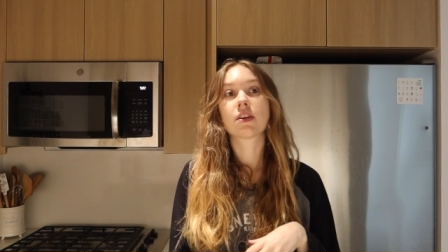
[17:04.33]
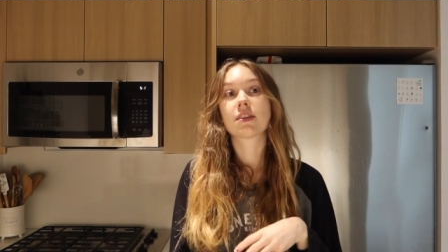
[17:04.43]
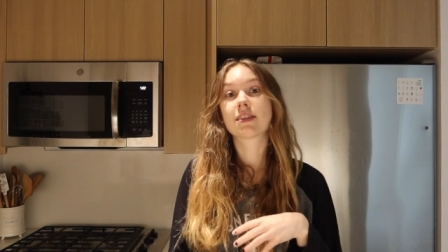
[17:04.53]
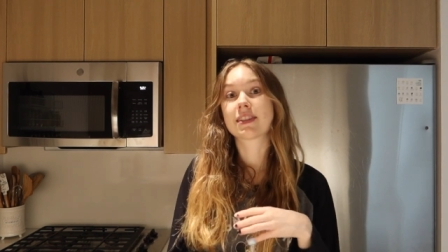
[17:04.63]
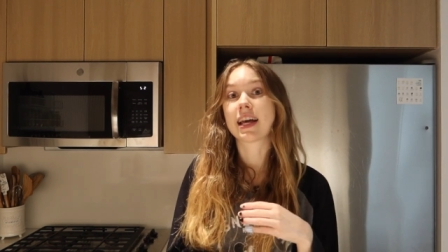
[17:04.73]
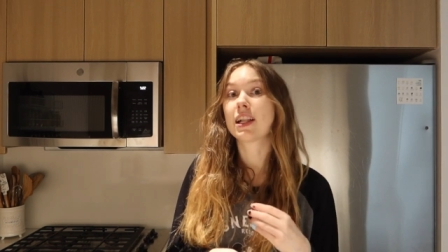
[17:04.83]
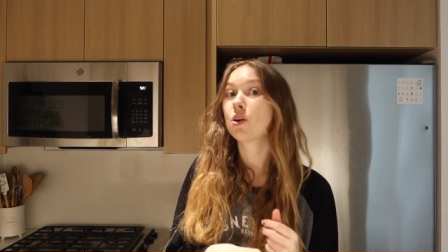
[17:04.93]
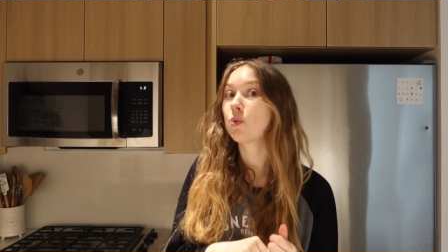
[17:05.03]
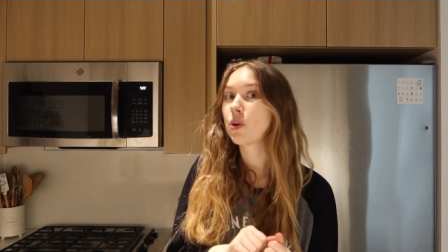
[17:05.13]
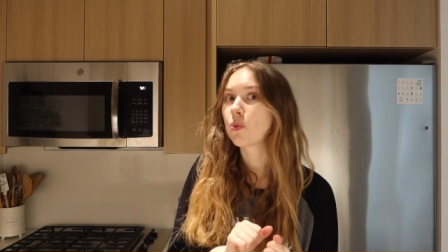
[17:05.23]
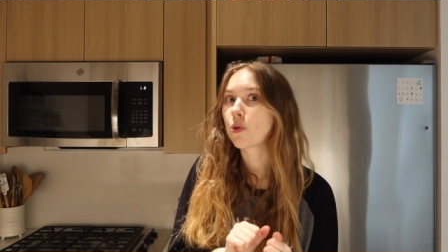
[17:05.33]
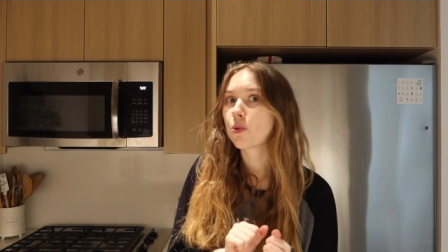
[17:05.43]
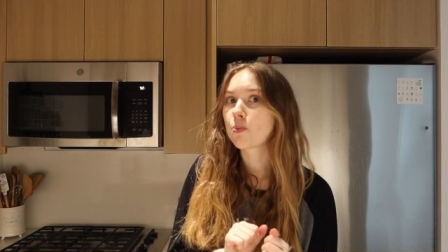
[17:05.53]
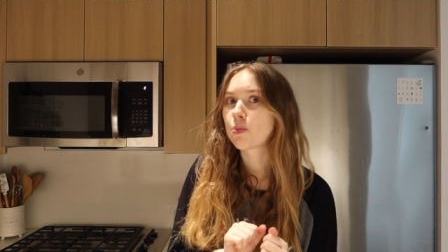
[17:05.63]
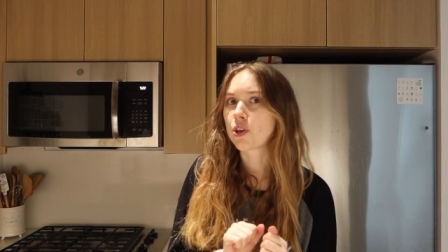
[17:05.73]
celery
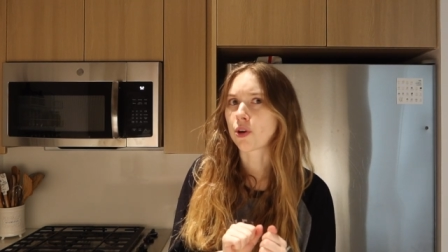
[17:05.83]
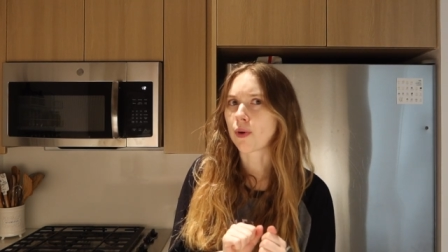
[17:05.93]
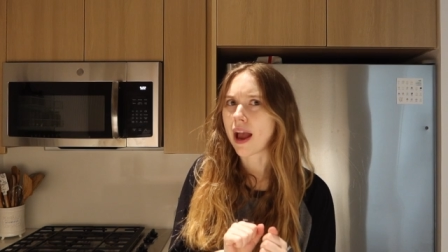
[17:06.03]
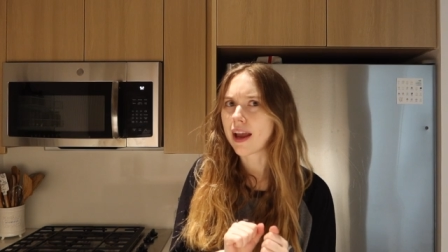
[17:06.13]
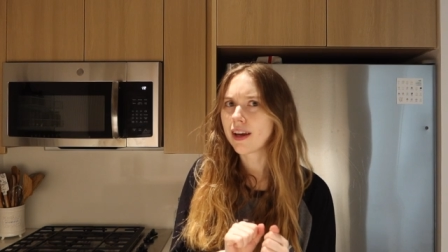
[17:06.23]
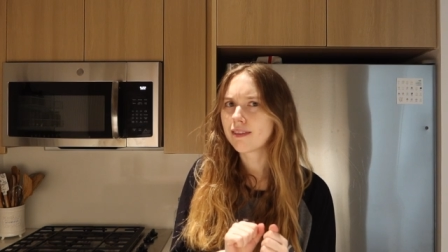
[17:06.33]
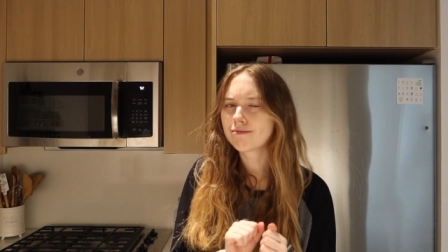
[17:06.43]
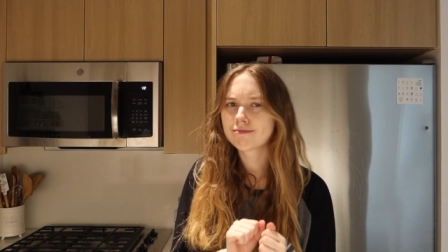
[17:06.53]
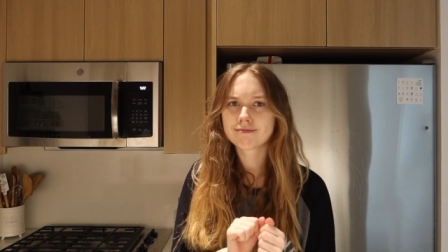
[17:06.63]
root puree.